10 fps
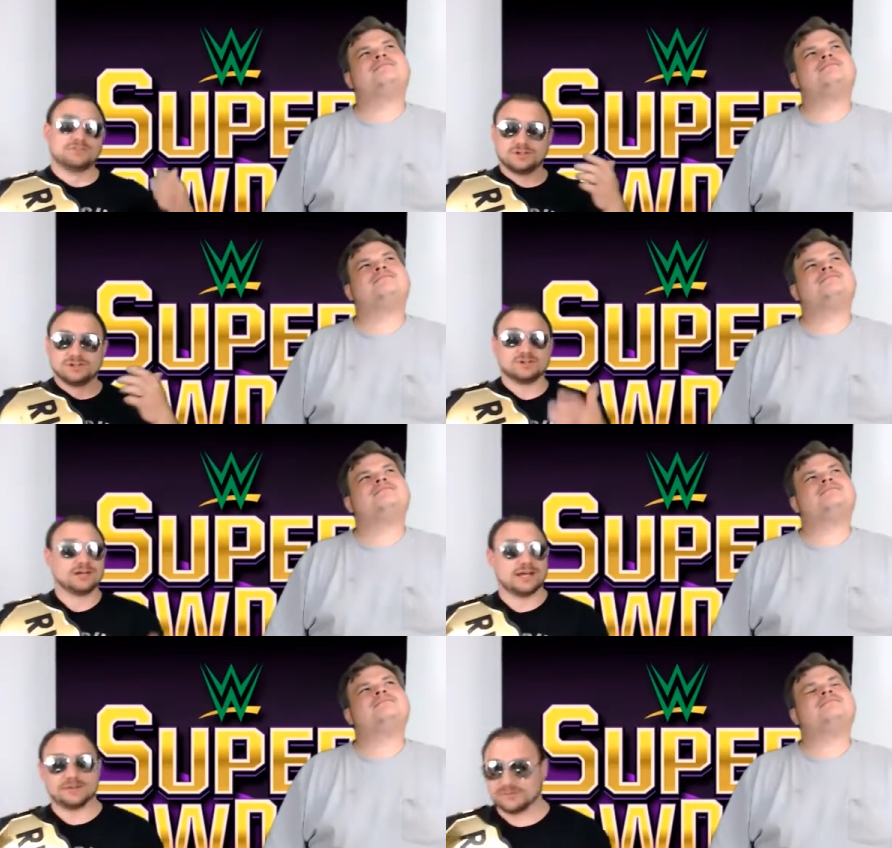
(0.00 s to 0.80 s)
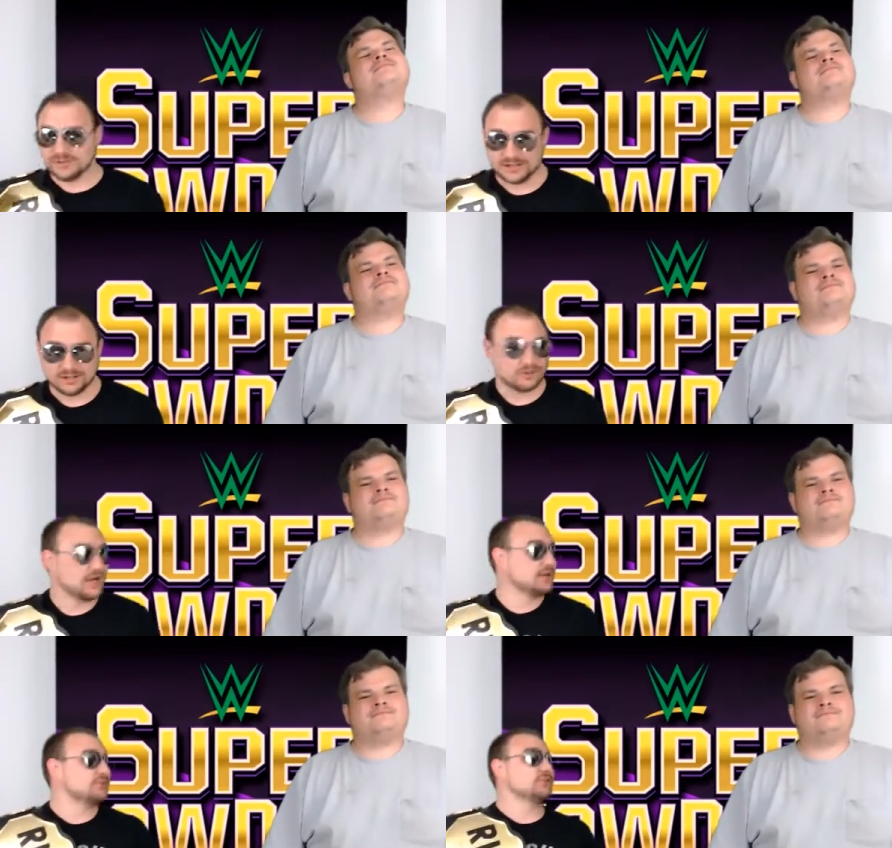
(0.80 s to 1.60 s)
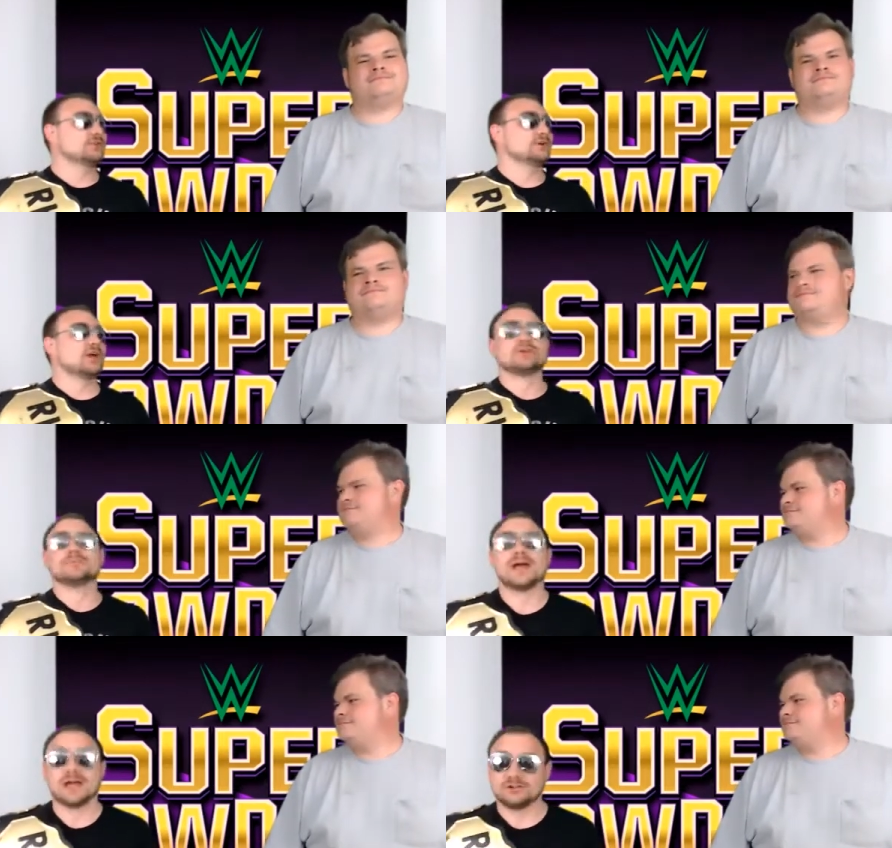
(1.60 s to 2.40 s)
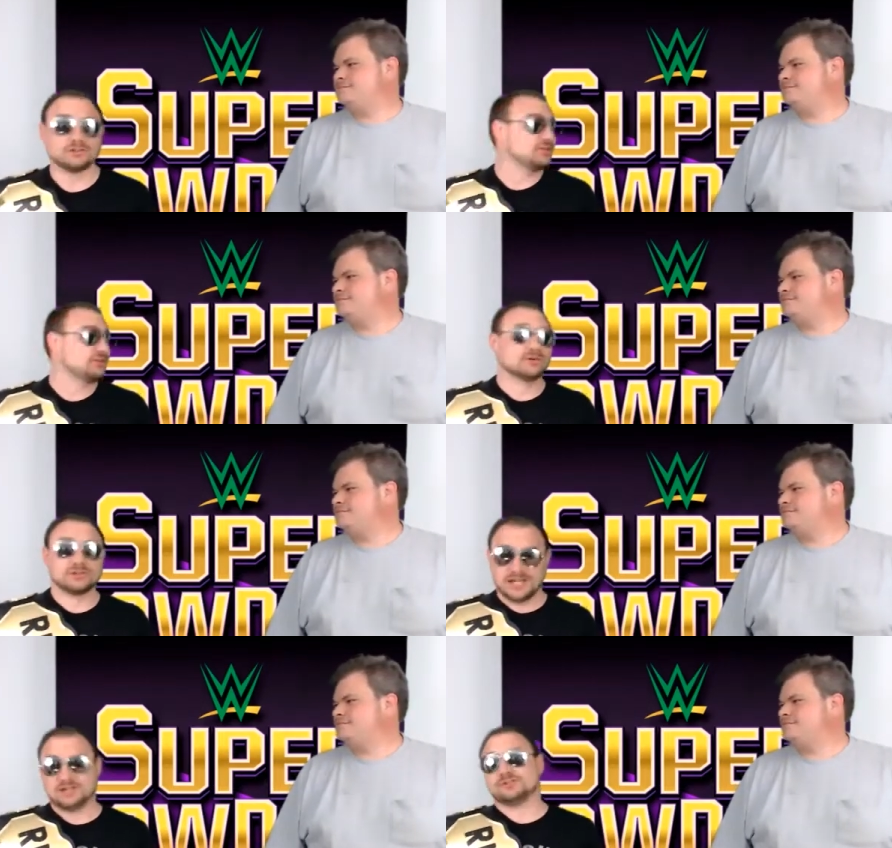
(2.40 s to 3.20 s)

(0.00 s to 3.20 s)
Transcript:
Speaker 1: Ziggler has uh, rights to another match in a steel cage,